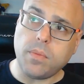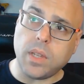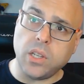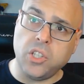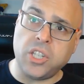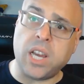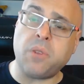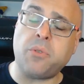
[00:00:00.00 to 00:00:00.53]

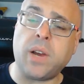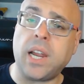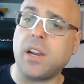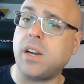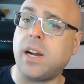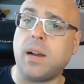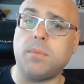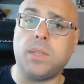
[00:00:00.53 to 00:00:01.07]

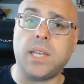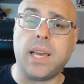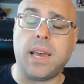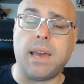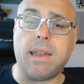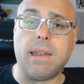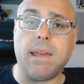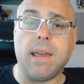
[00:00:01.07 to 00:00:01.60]
Jetfire comes
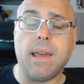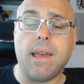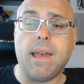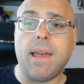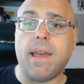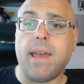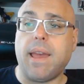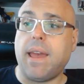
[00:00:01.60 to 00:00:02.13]
in
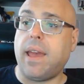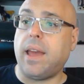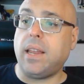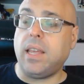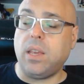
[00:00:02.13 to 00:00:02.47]
and